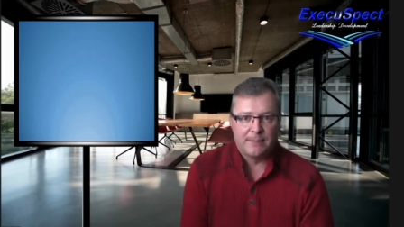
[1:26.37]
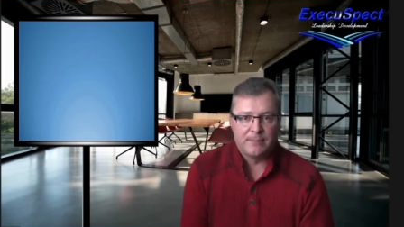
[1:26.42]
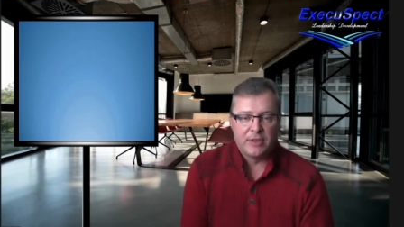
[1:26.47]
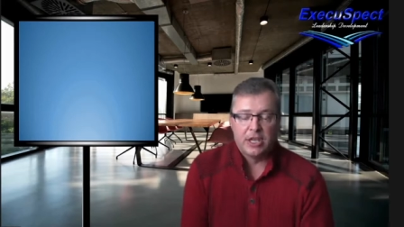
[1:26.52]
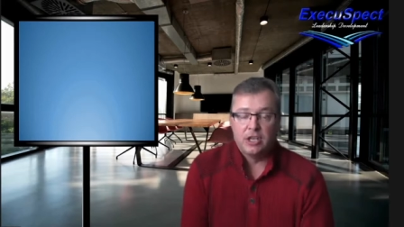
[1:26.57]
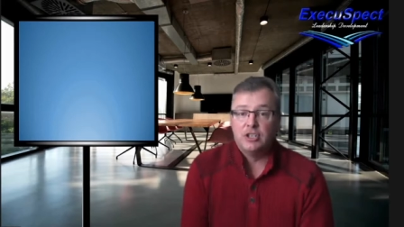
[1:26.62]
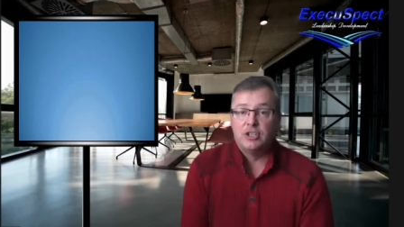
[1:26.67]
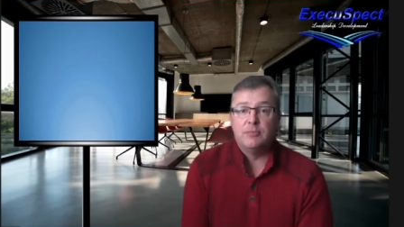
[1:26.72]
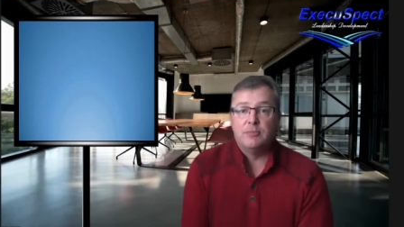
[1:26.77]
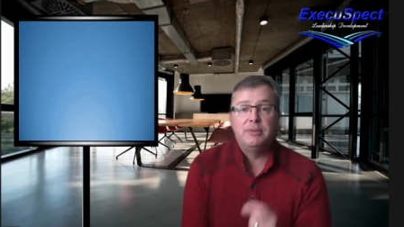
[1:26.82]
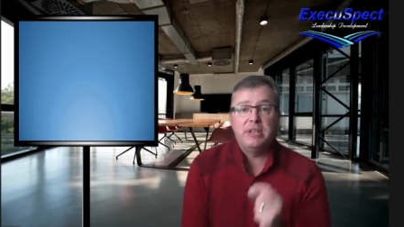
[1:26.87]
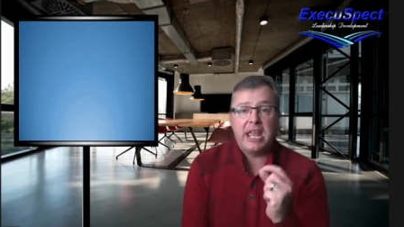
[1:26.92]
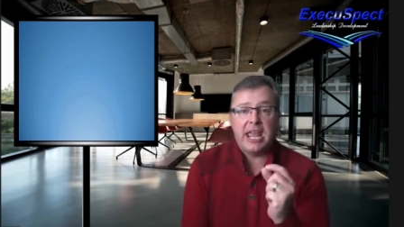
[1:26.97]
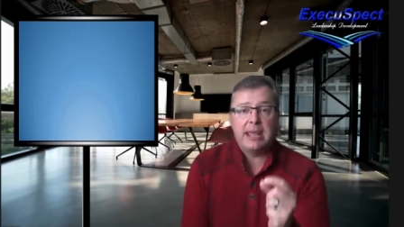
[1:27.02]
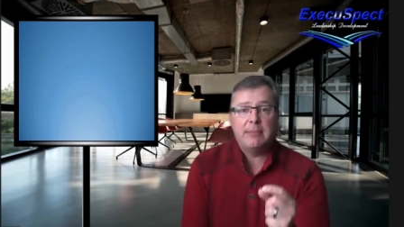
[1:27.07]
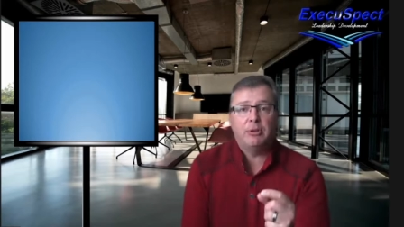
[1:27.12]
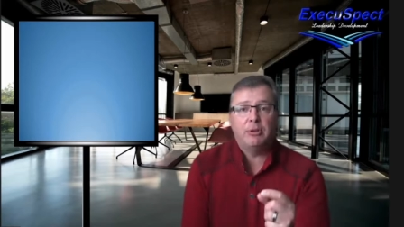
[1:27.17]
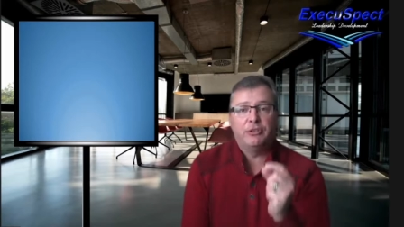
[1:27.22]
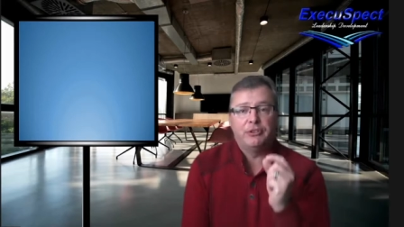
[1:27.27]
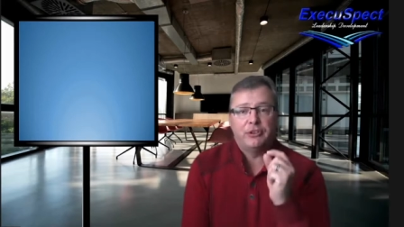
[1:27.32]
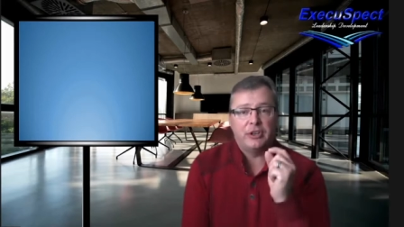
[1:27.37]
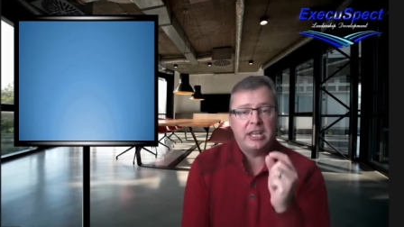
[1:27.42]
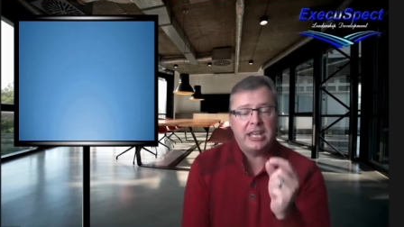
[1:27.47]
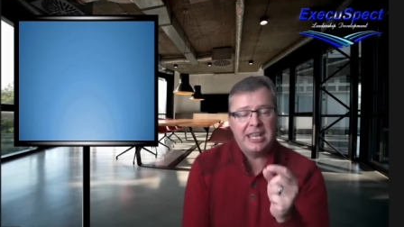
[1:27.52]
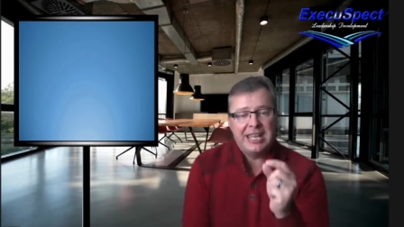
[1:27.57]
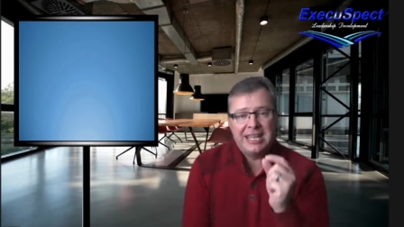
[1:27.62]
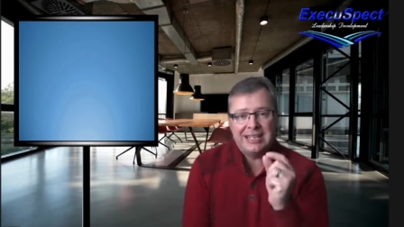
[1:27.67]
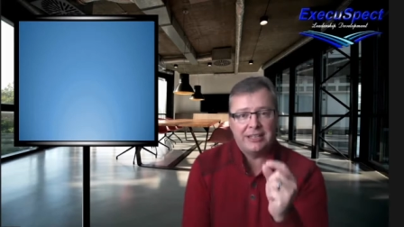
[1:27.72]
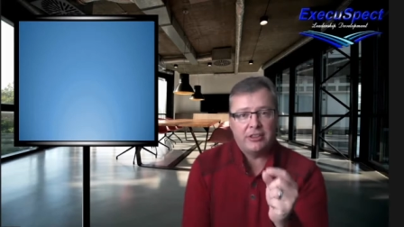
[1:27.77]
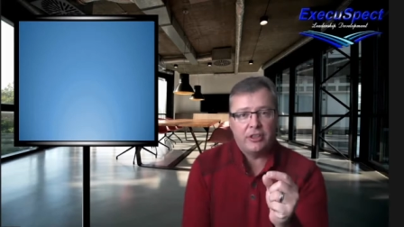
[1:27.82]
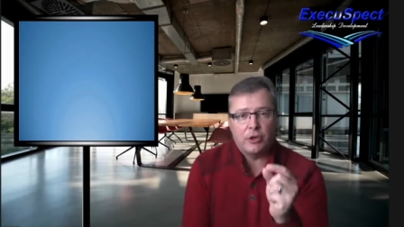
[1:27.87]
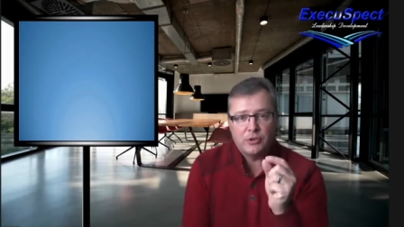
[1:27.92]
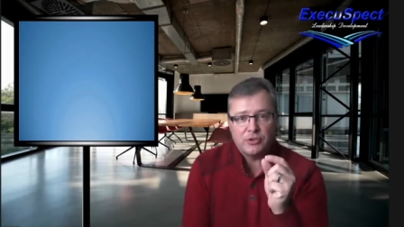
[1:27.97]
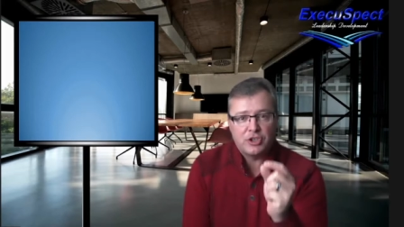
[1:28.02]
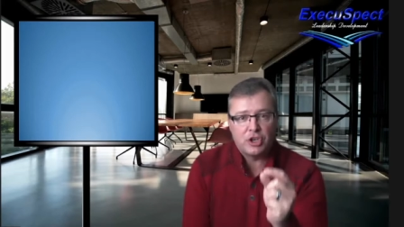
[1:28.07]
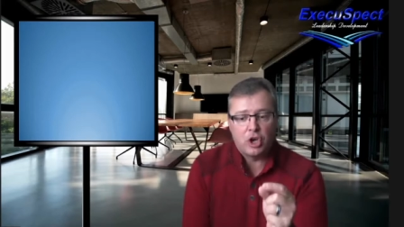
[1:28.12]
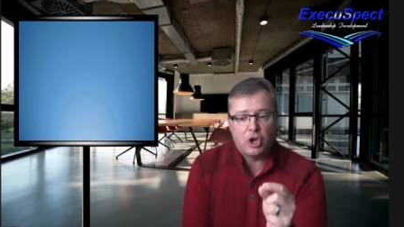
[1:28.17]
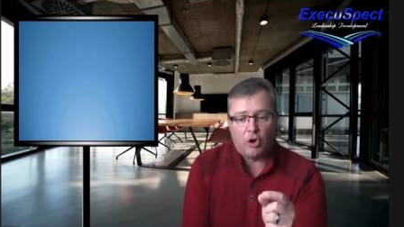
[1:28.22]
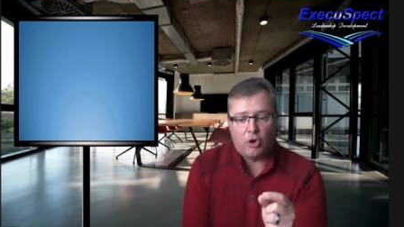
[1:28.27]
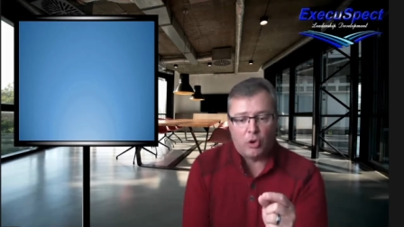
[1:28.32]
to be able to hit those
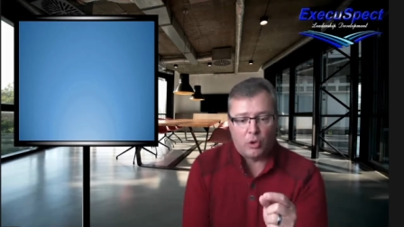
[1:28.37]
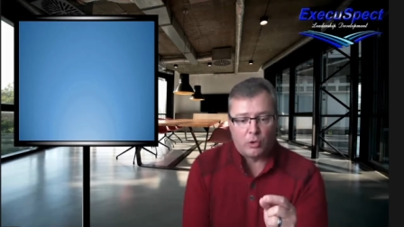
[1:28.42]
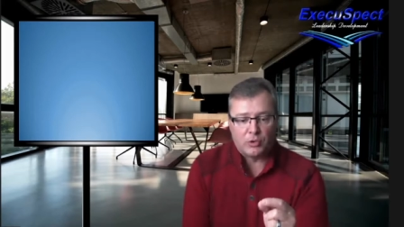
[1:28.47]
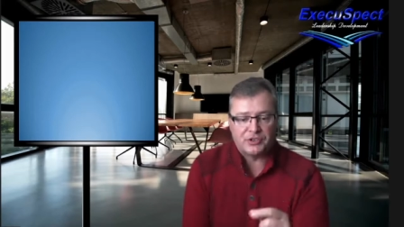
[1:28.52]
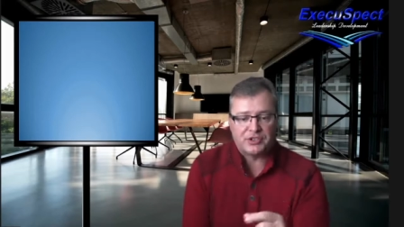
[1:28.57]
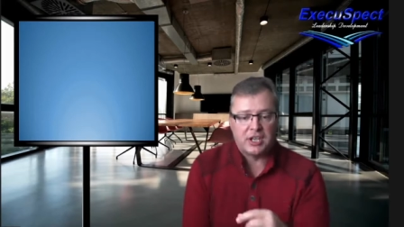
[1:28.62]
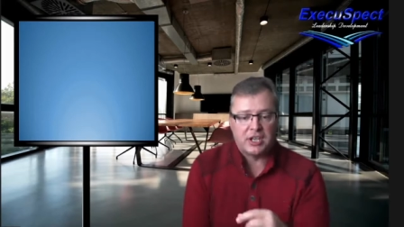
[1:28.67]
goals